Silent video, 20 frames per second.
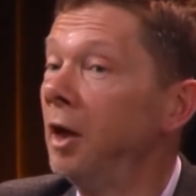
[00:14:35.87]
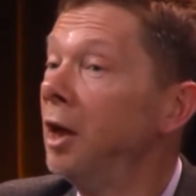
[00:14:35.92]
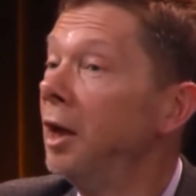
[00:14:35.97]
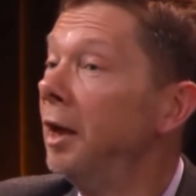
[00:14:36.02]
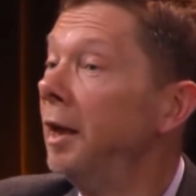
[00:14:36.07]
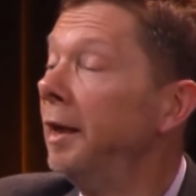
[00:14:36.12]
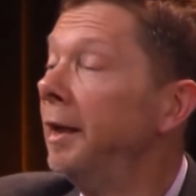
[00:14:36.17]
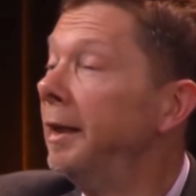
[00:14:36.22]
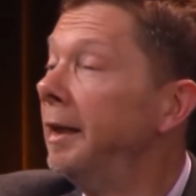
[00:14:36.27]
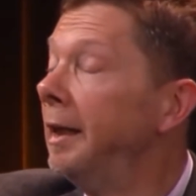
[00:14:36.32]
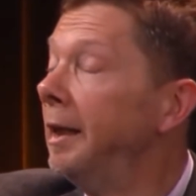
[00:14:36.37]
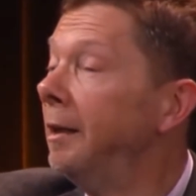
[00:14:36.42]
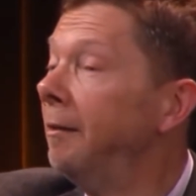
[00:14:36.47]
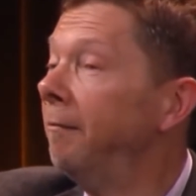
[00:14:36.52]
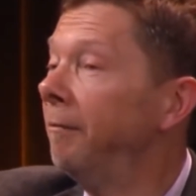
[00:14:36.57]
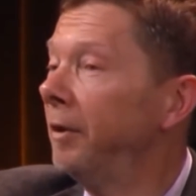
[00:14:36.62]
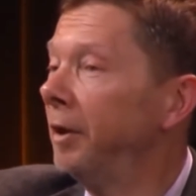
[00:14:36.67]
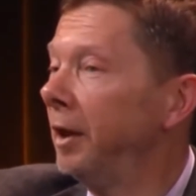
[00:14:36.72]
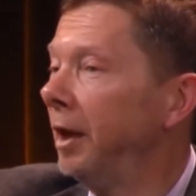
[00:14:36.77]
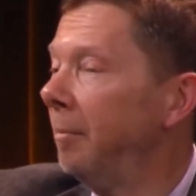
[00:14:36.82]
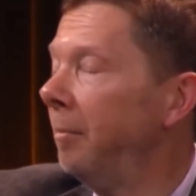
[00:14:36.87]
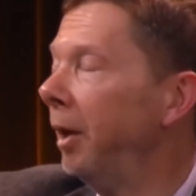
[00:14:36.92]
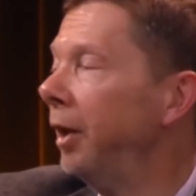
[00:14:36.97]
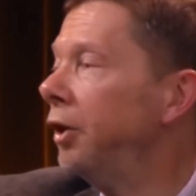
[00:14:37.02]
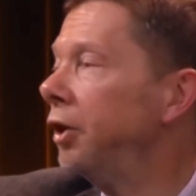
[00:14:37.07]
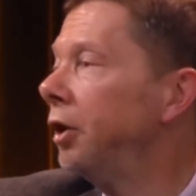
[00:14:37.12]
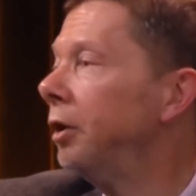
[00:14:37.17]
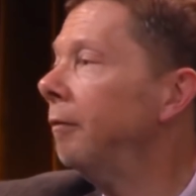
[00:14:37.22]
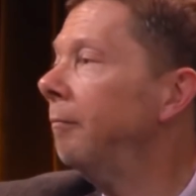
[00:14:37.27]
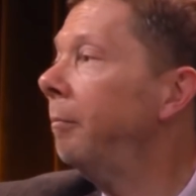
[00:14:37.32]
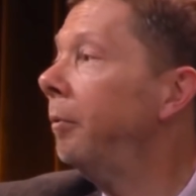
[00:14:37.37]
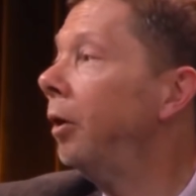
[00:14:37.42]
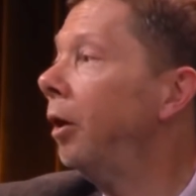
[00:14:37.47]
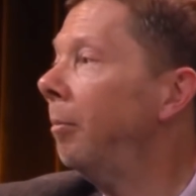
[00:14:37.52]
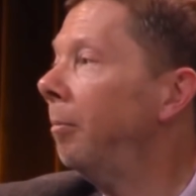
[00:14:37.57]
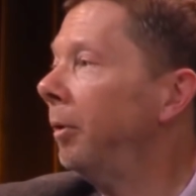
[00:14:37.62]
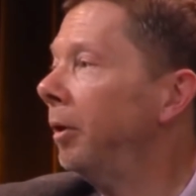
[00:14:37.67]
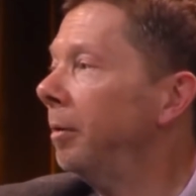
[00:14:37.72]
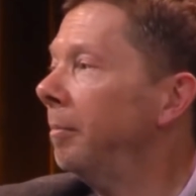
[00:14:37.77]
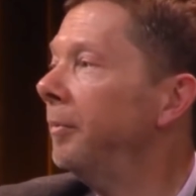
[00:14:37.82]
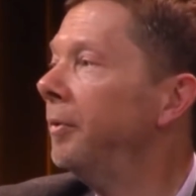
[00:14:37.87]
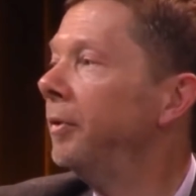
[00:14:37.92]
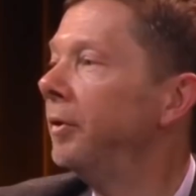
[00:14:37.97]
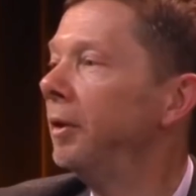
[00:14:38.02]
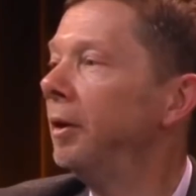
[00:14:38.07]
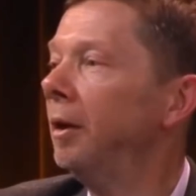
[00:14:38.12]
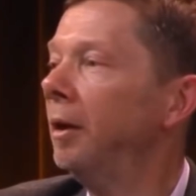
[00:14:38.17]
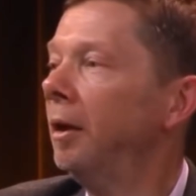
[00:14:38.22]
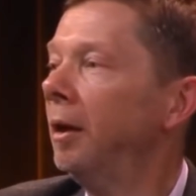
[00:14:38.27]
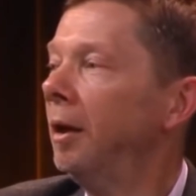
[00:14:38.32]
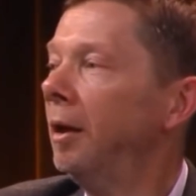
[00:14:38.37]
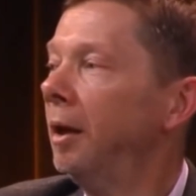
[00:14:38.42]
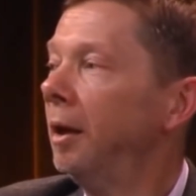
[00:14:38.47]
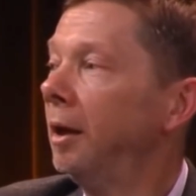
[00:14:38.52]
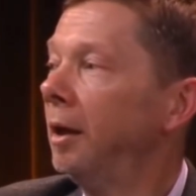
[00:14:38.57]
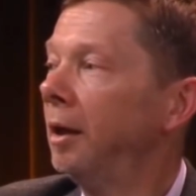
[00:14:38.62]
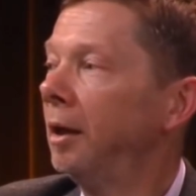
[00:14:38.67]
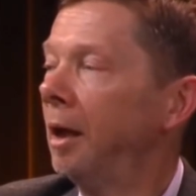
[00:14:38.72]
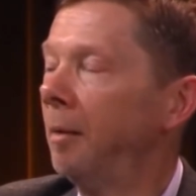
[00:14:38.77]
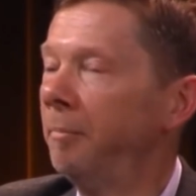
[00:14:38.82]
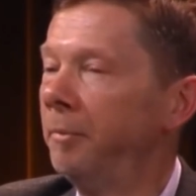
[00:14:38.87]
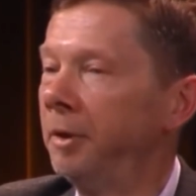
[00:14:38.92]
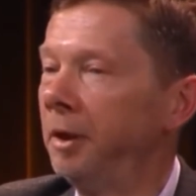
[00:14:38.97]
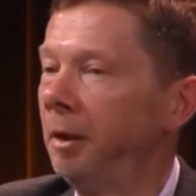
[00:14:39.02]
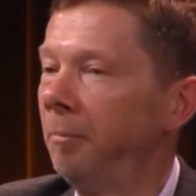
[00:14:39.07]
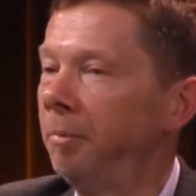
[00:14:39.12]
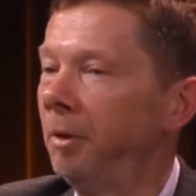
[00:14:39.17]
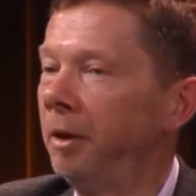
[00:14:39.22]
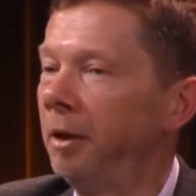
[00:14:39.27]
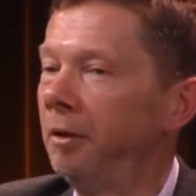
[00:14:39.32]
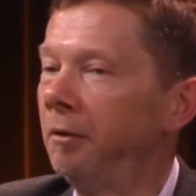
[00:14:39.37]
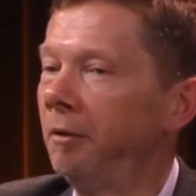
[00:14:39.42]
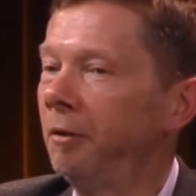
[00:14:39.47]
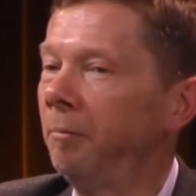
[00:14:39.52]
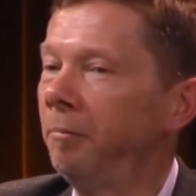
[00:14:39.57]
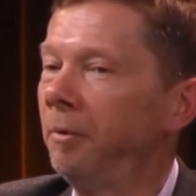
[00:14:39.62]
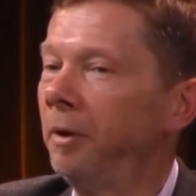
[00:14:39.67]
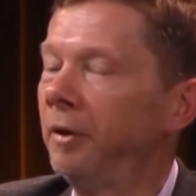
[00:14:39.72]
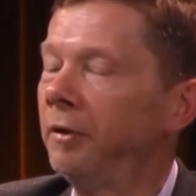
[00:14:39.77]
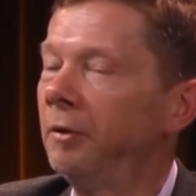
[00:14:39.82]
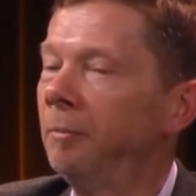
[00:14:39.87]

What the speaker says: leave the dimension of problems, come deeply into the present